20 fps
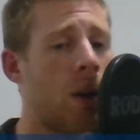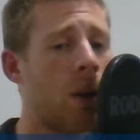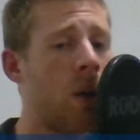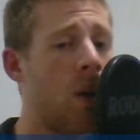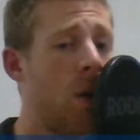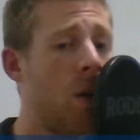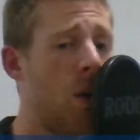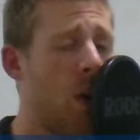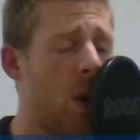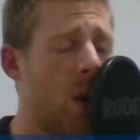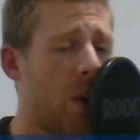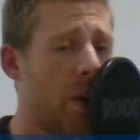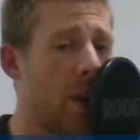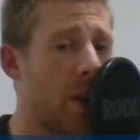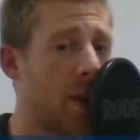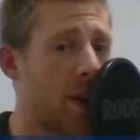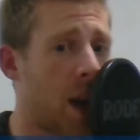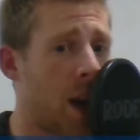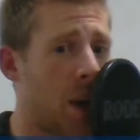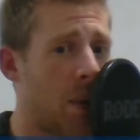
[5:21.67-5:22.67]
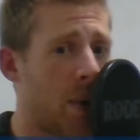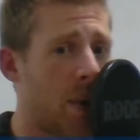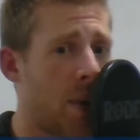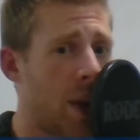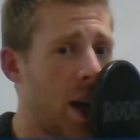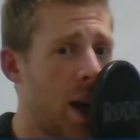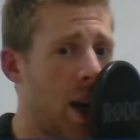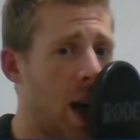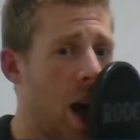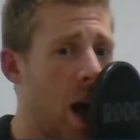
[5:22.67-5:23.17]
Not the same
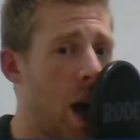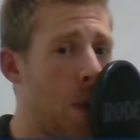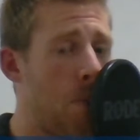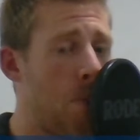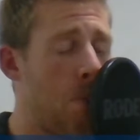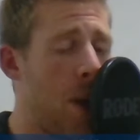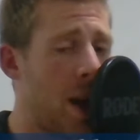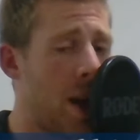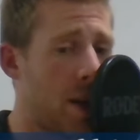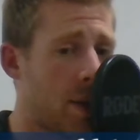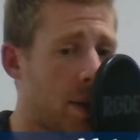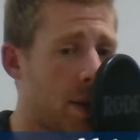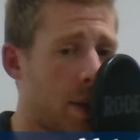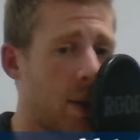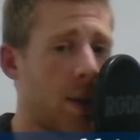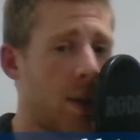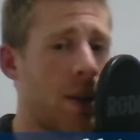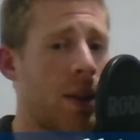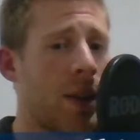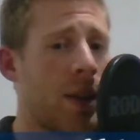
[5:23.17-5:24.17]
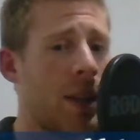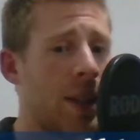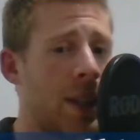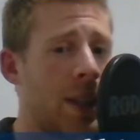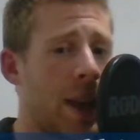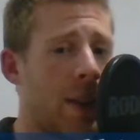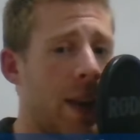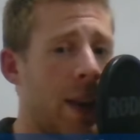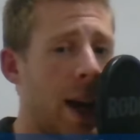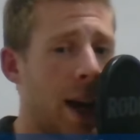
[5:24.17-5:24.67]
thing a bit,
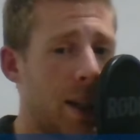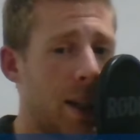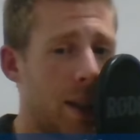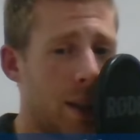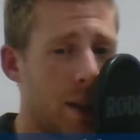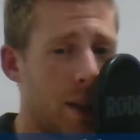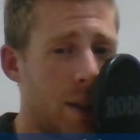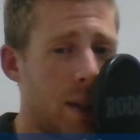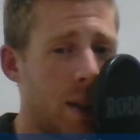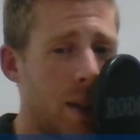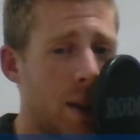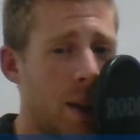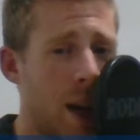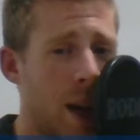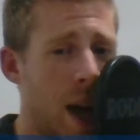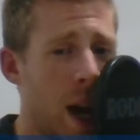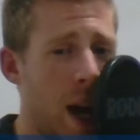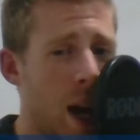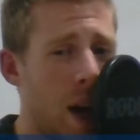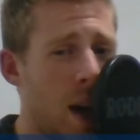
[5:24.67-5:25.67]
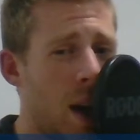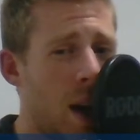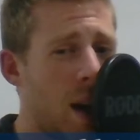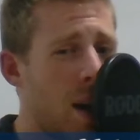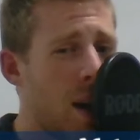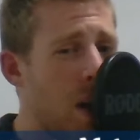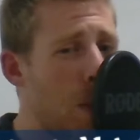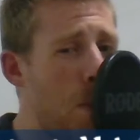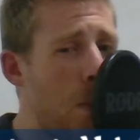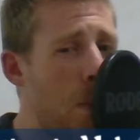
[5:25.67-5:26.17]
said the Hatter.
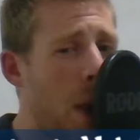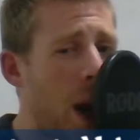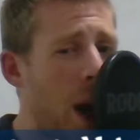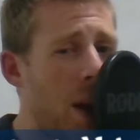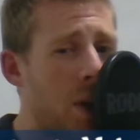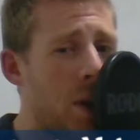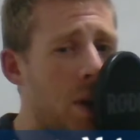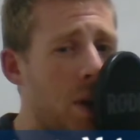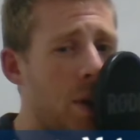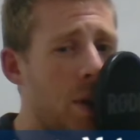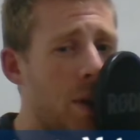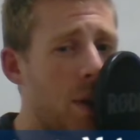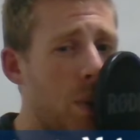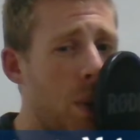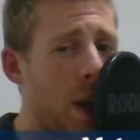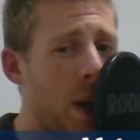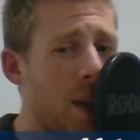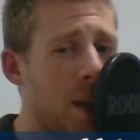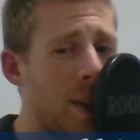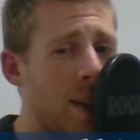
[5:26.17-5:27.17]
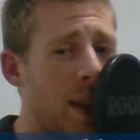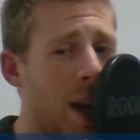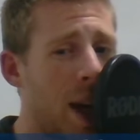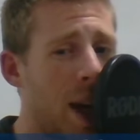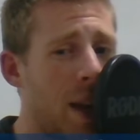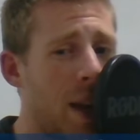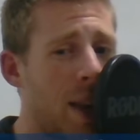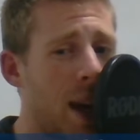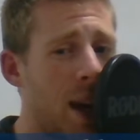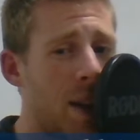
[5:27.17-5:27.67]
You might just as well
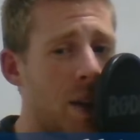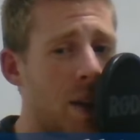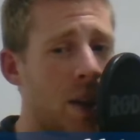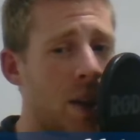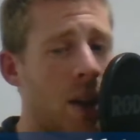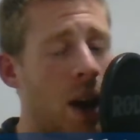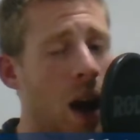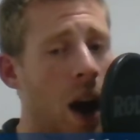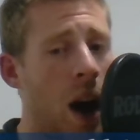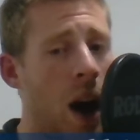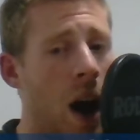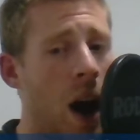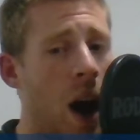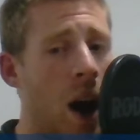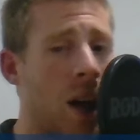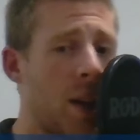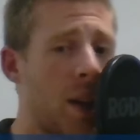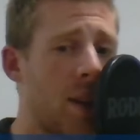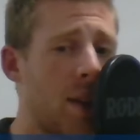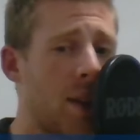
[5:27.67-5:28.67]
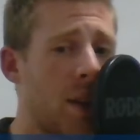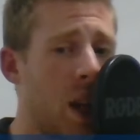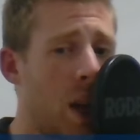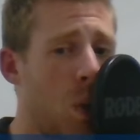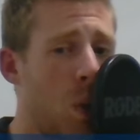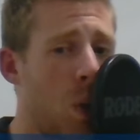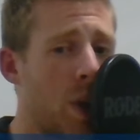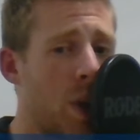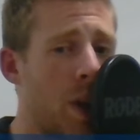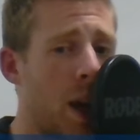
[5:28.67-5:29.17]
say that I see
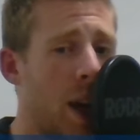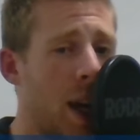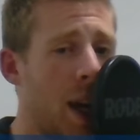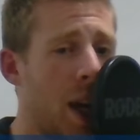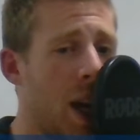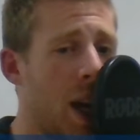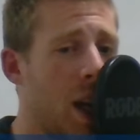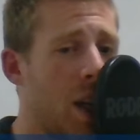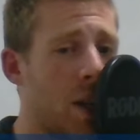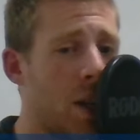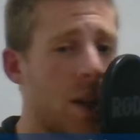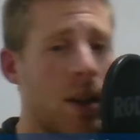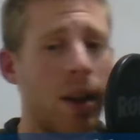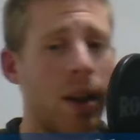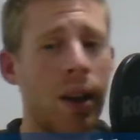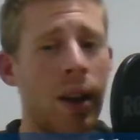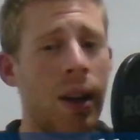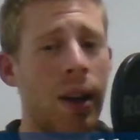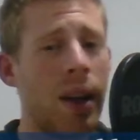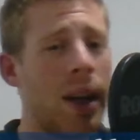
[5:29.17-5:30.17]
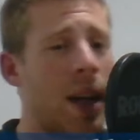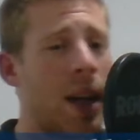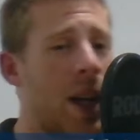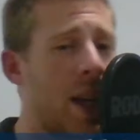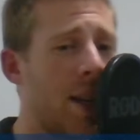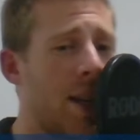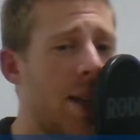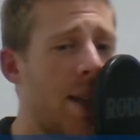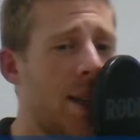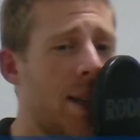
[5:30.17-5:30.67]
what I eat
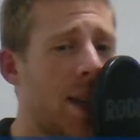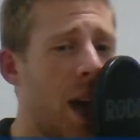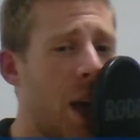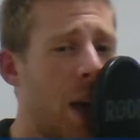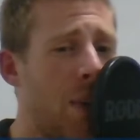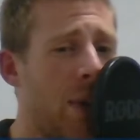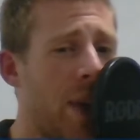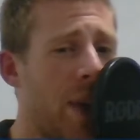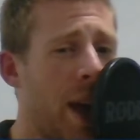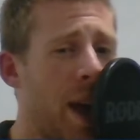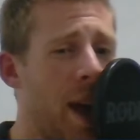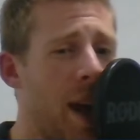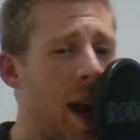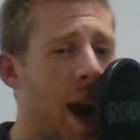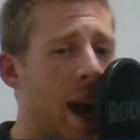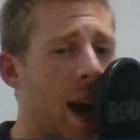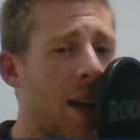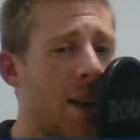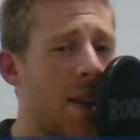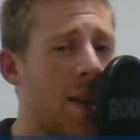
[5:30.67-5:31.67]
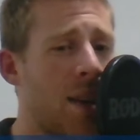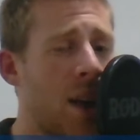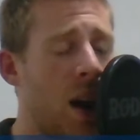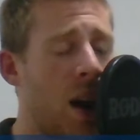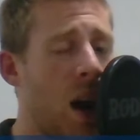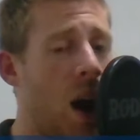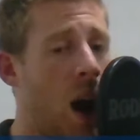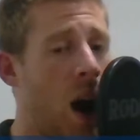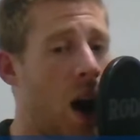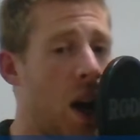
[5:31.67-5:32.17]
is the same thing as
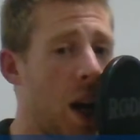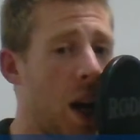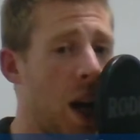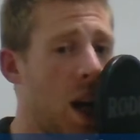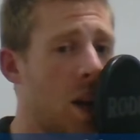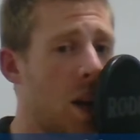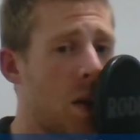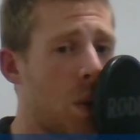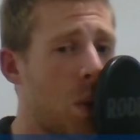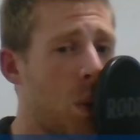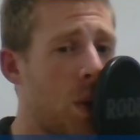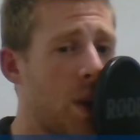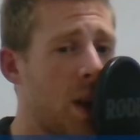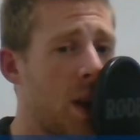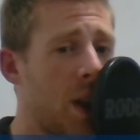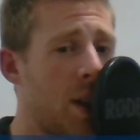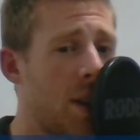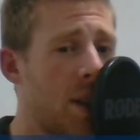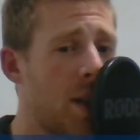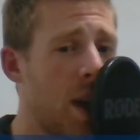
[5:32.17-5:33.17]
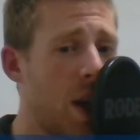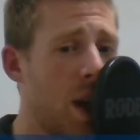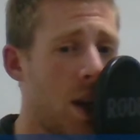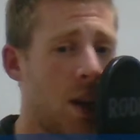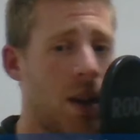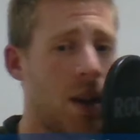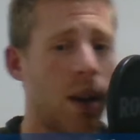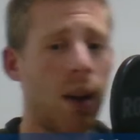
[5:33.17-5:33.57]
I eat what I see.